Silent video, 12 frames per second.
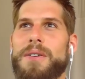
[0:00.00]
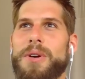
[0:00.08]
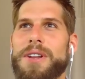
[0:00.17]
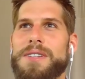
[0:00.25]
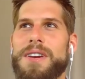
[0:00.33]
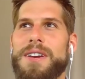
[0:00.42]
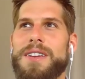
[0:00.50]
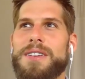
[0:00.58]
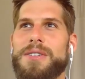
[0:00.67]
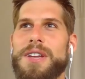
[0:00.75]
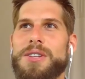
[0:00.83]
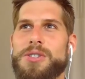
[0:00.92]
when it, you
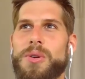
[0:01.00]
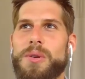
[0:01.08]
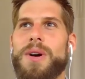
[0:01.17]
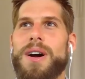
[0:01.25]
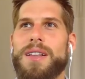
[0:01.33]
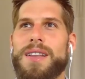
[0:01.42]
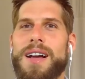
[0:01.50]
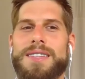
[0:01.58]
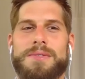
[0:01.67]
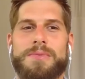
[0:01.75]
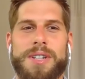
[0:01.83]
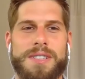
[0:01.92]
know, enjoy it while it
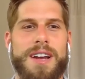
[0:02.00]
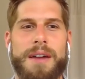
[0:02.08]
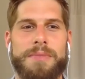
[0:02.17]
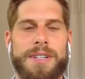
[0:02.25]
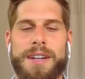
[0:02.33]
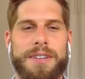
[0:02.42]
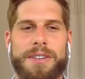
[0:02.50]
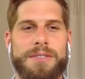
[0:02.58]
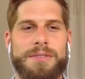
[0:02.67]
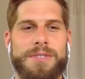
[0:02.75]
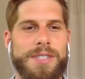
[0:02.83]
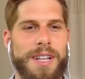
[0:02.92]
lasts. And when it's time to let it go,
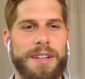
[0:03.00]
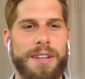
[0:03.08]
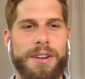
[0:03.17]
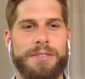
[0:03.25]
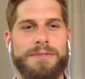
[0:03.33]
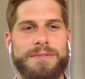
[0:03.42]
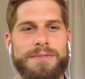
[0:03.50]
just let it go.